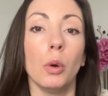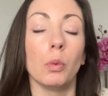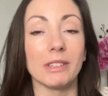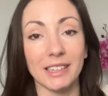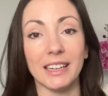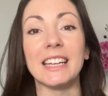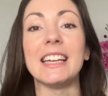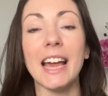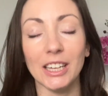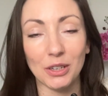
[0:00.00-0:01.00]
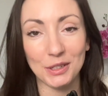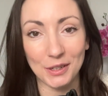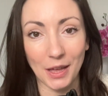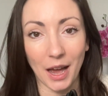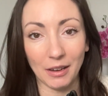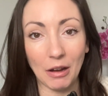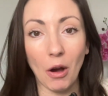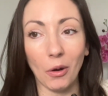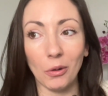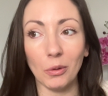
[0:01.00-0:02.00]
was going to get you to that
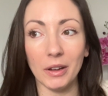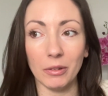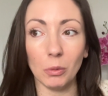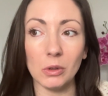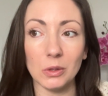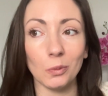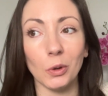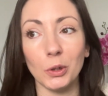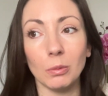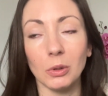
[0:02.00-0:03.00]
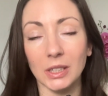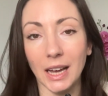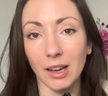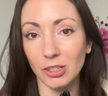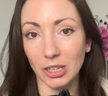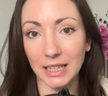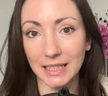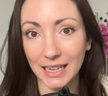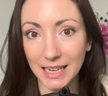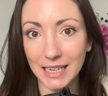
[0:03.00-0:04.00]
goal, if it wasn't what your body actually
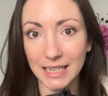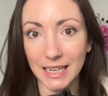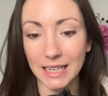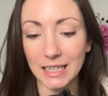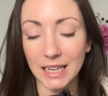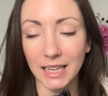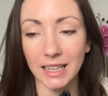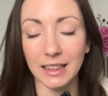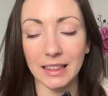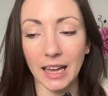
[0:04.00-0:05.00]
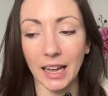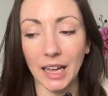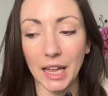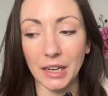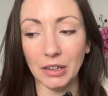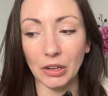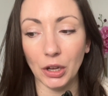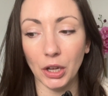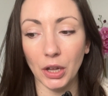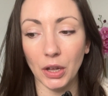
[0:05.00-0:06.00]
needed, then
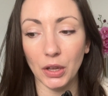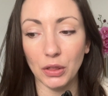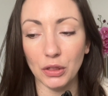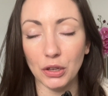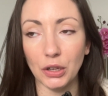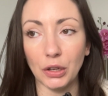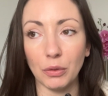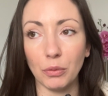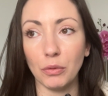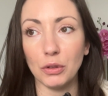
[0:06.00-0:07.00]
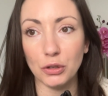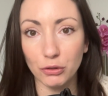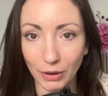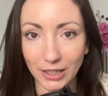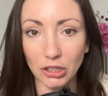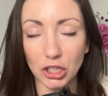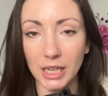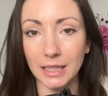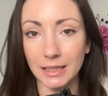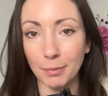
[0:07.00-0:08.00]
the
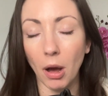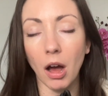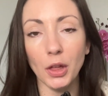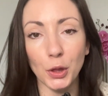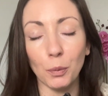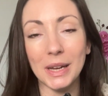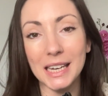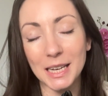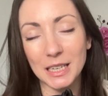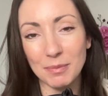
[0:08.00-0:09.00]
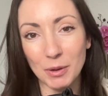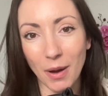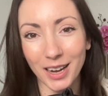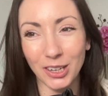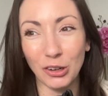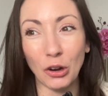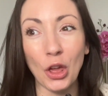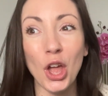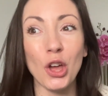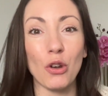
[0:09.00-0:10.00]
strategy is the part that we need to be working on,
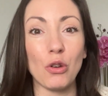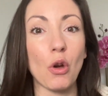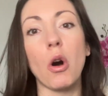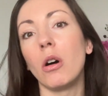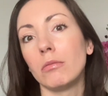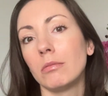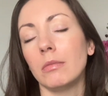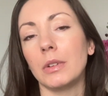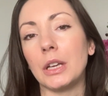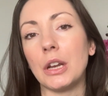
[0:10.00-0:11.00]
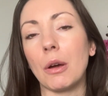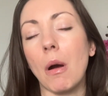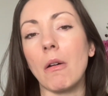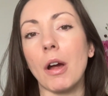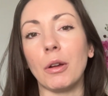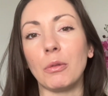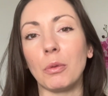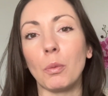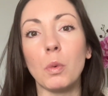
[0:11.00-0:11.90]
not our own